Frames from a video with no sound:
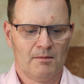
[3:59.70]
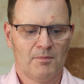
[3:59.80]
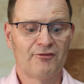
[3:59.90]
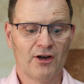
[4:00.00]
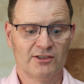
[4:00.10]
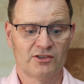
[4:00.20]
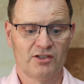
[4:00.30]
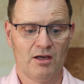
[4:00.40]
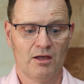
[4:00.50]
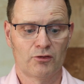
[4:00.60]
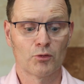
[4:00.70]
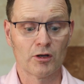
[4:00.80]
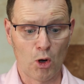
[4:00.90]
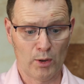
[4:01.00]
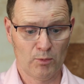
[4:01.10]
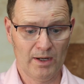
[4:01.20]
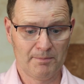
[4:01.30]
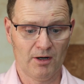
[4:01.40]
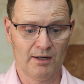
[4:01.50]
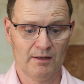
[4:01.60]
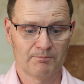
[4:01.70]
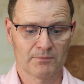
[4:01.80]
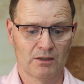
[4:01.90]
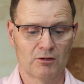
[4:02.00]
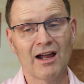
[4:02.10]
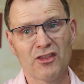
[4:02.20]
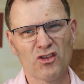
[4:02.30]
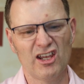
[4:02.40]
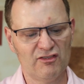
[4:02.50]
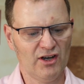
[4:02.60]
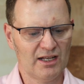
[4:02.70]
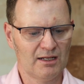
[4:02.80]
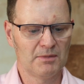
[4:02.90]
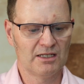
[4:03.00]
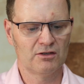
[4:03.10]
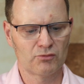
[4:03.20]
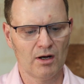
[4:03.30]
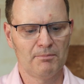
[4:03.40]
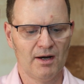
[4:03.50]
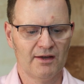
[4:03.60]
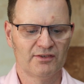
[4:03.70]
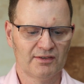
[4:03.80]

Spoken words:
My friends threw a going-away party, or rather they invited me to drop by the